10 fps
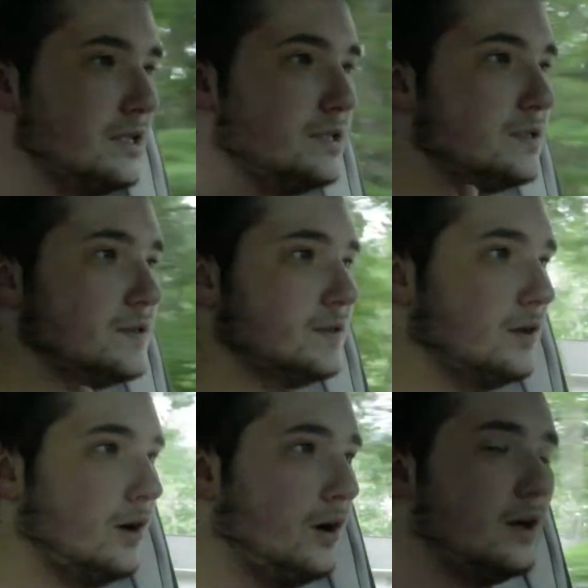is
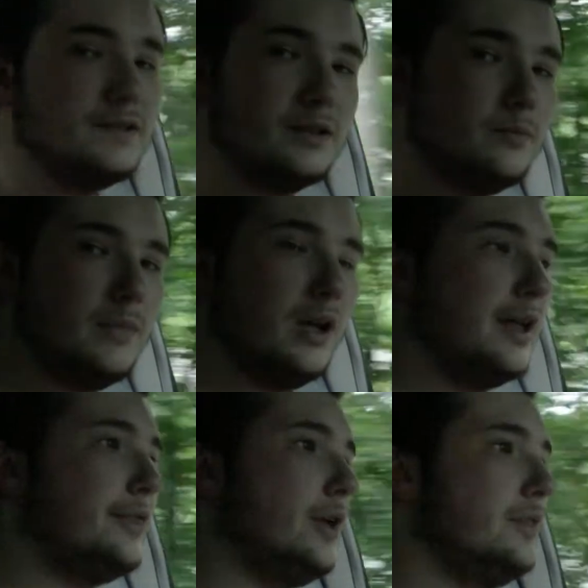awesome.
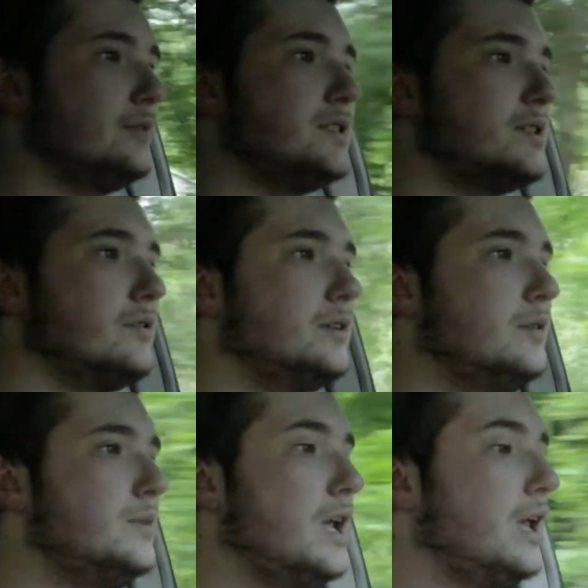I thought that was going
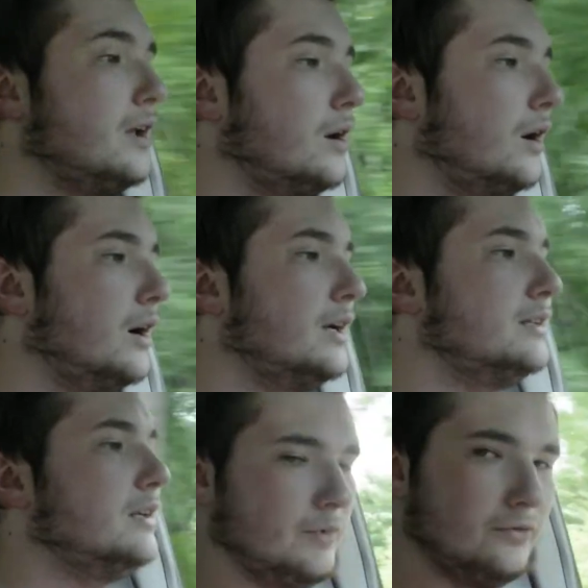to be a
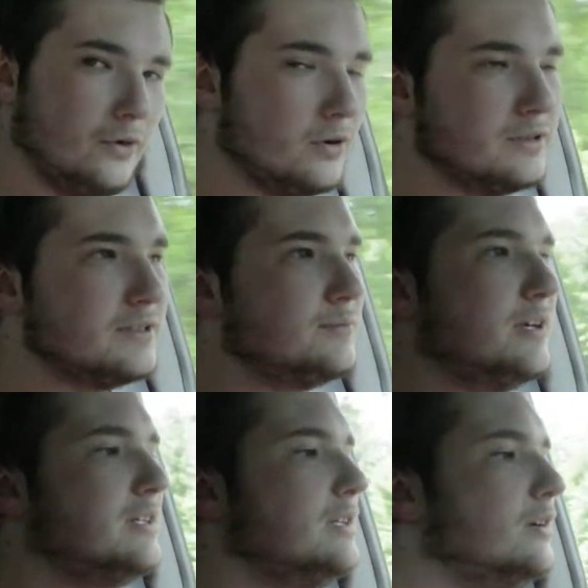con. Before this
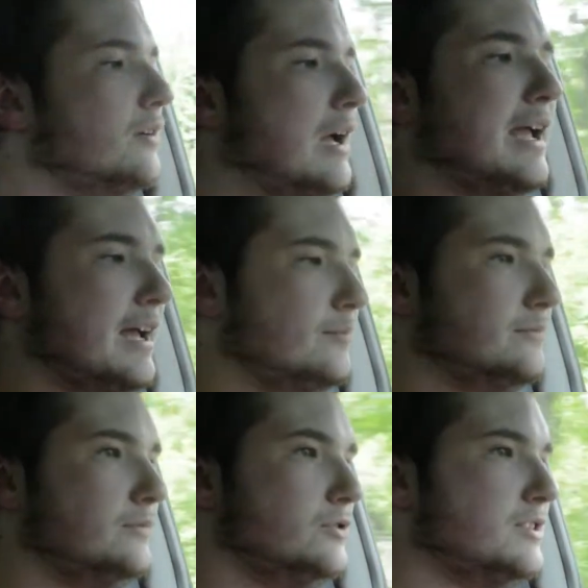radio, I
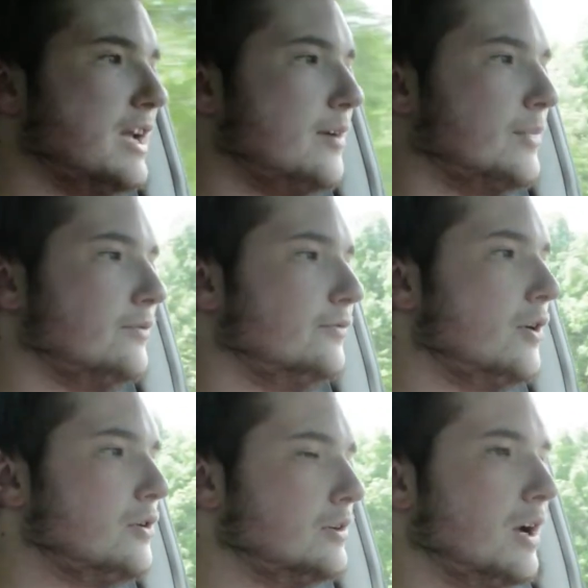used to have my
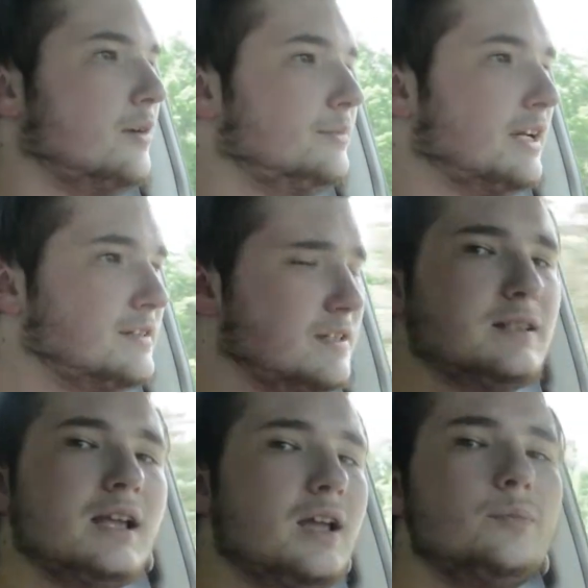phone up next to
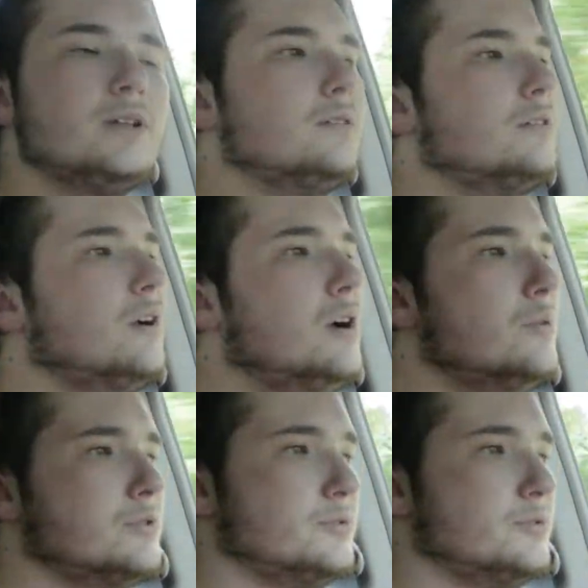the A-pillar, which